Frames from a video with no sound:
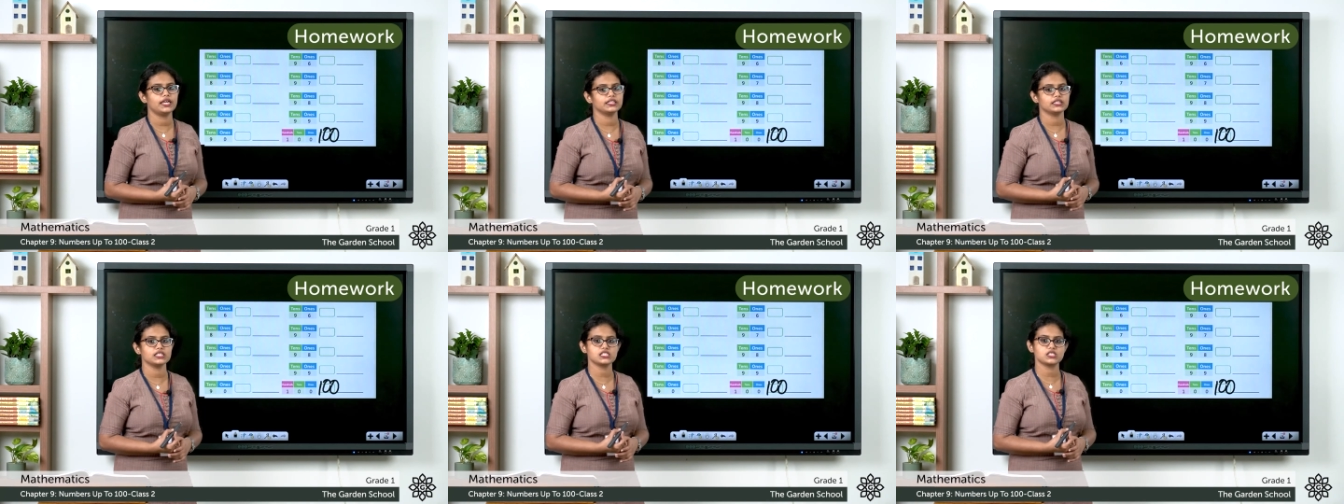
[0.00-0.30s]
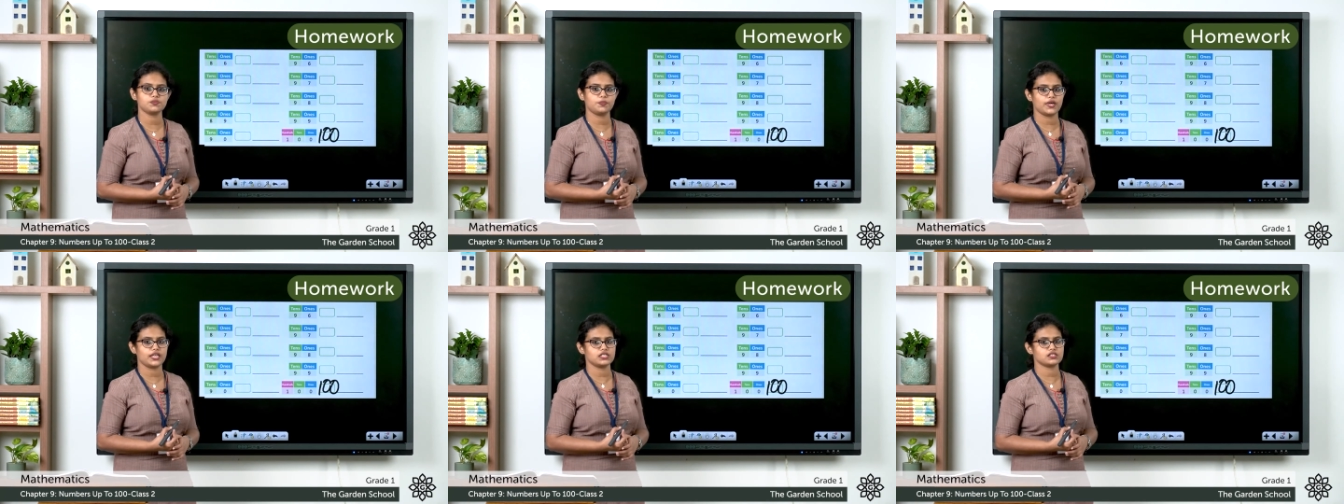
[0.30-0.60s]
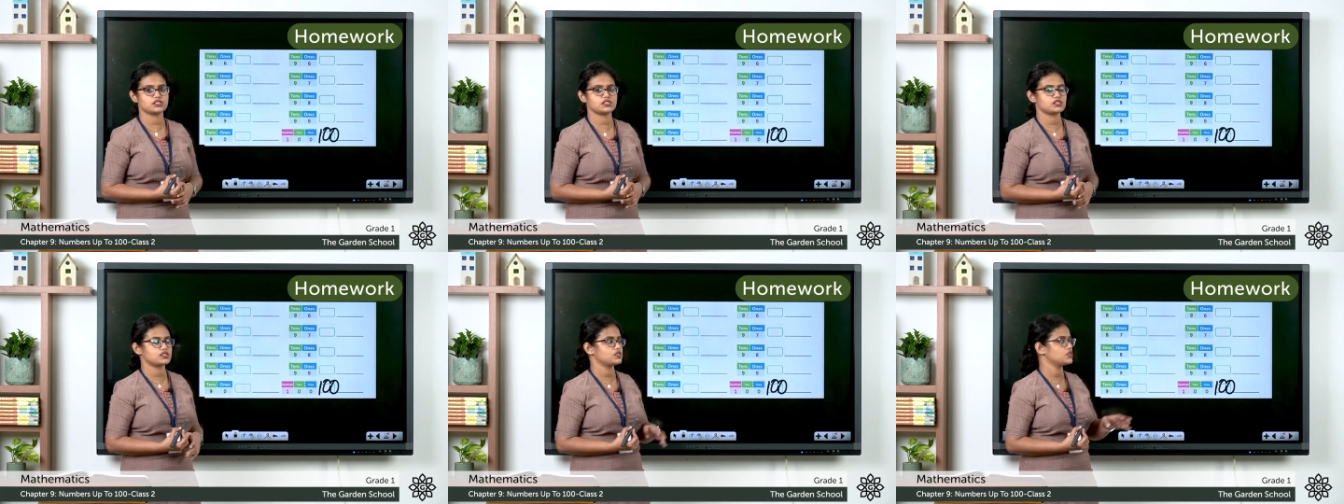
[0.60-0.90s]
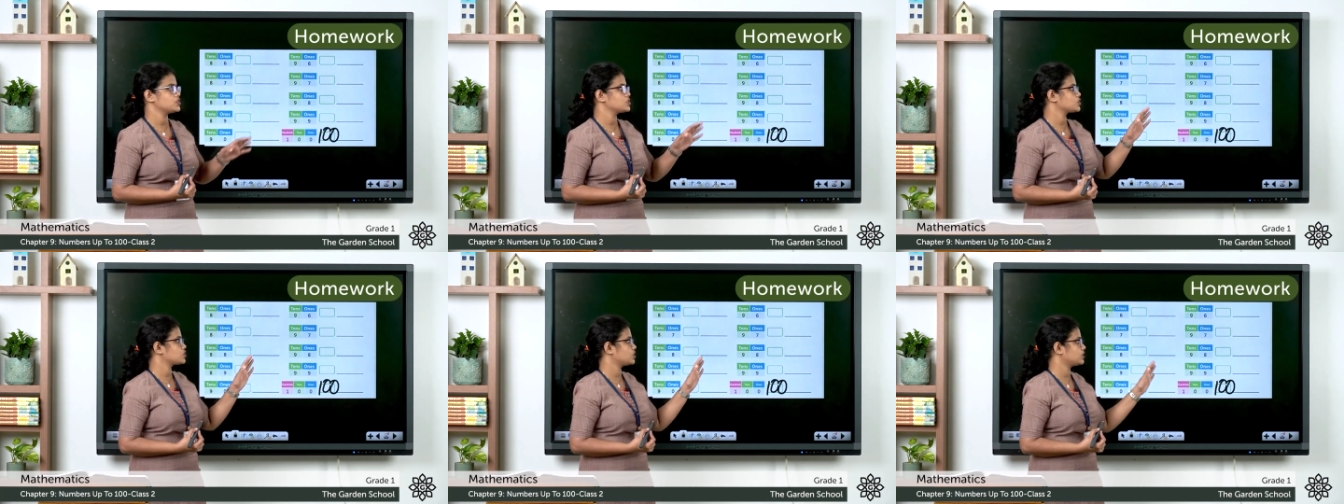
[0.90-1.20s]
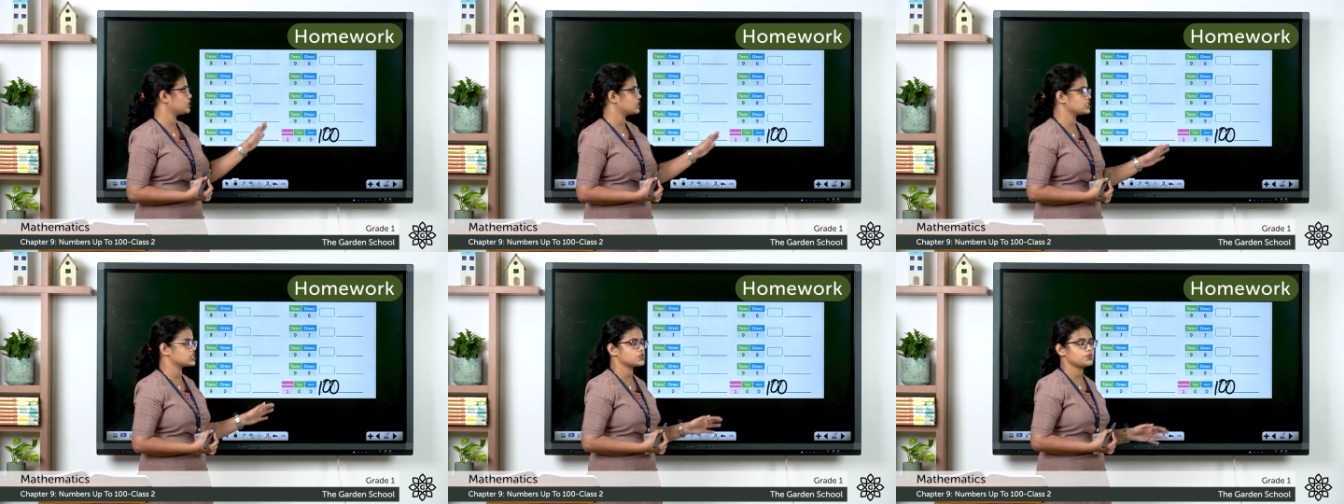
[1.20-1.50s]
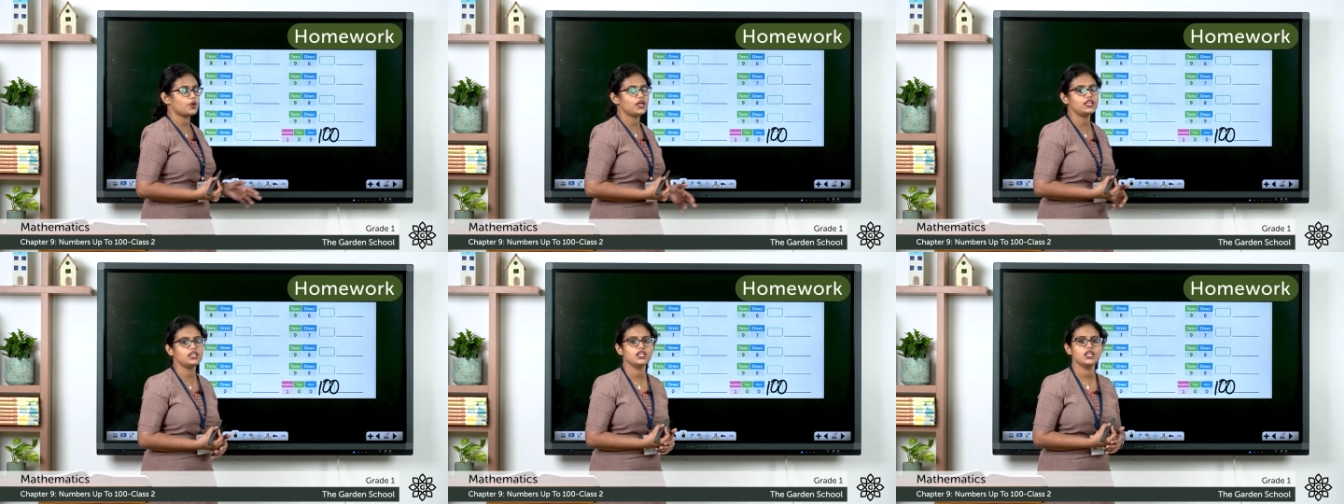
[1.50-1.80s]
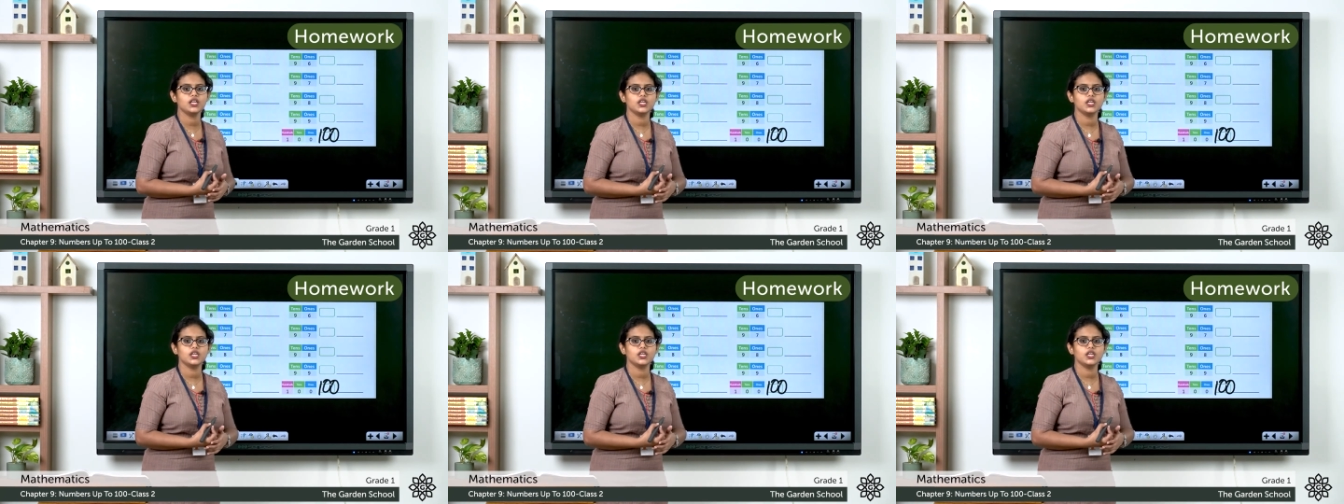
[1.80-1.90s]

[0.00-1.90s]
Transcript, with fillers: in the space. So this one,